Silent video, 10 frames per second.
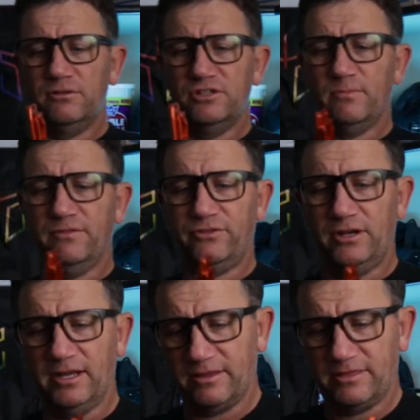use my
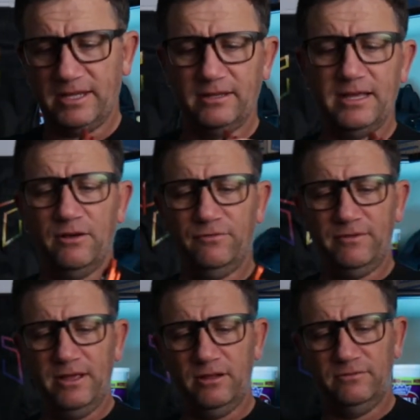three-legged thing, L
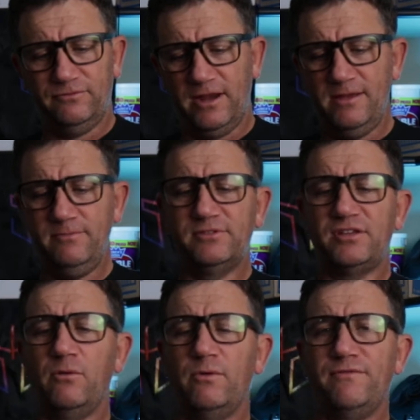frame.
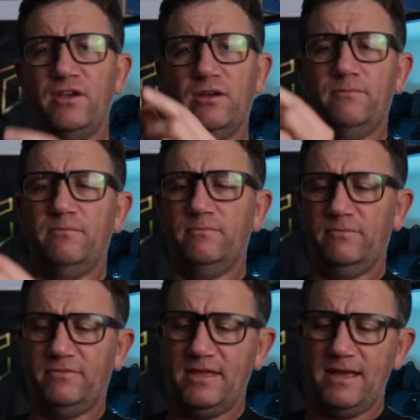So with
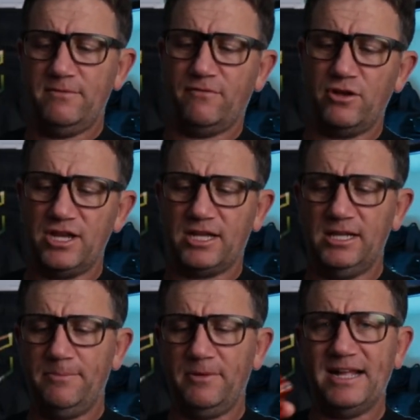that, you've got your
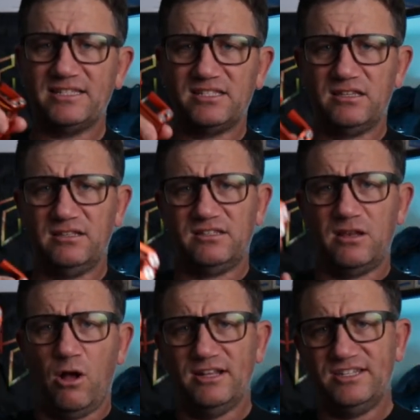clip, and that
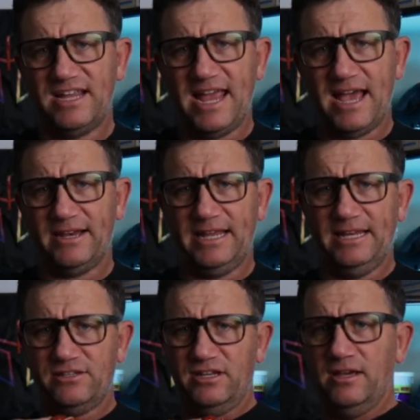slides down
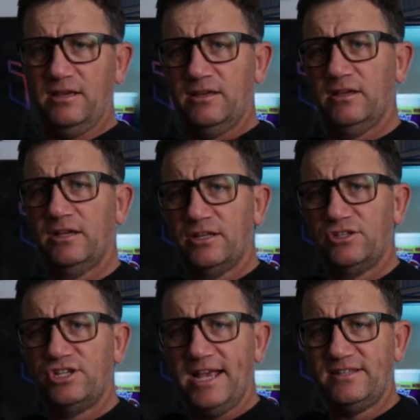into your
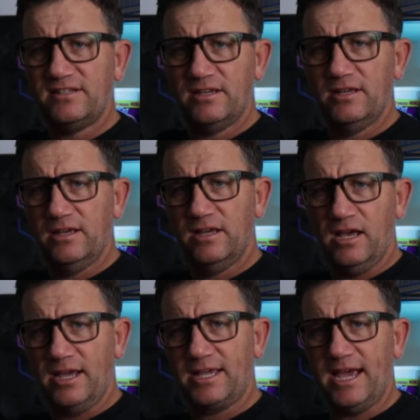chest.
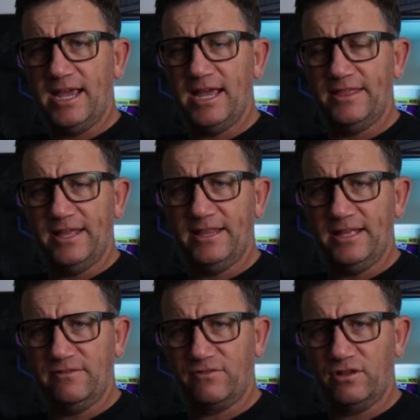Okay, and then
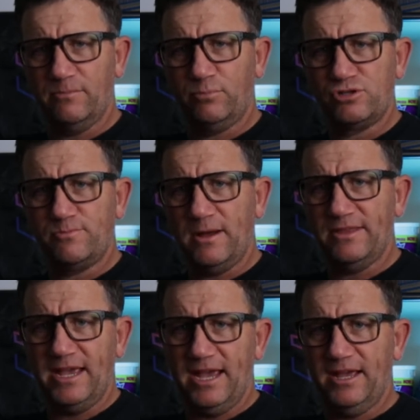you've got the push button
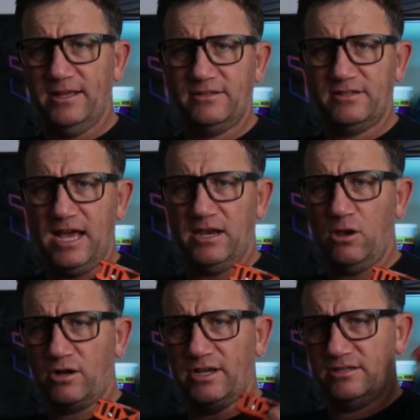there to
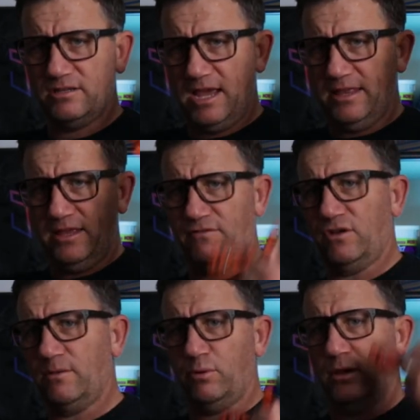unlock it, and then you've
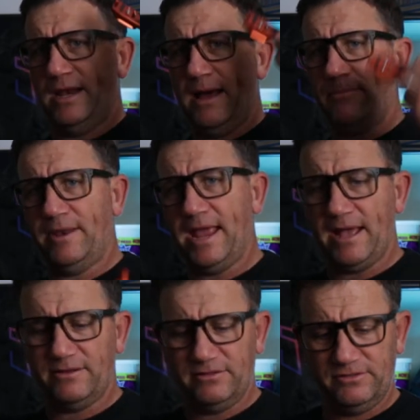got to pull it up and
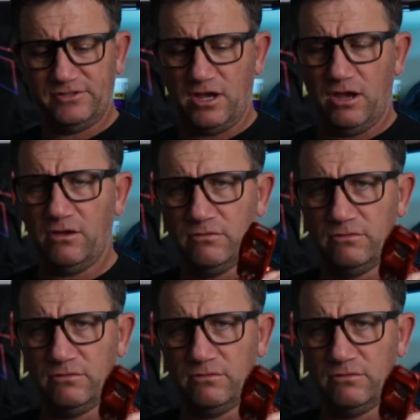out. So